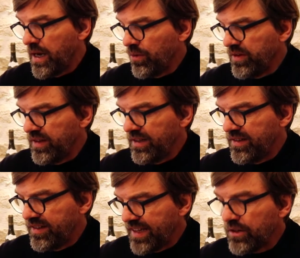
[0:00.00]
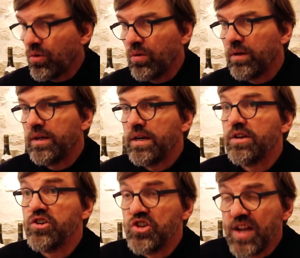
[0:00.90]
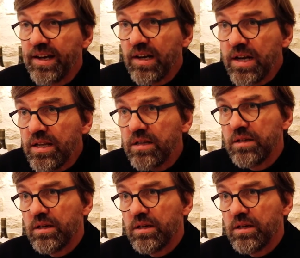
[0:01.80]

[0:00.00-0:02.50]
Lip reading: I would say, settle gently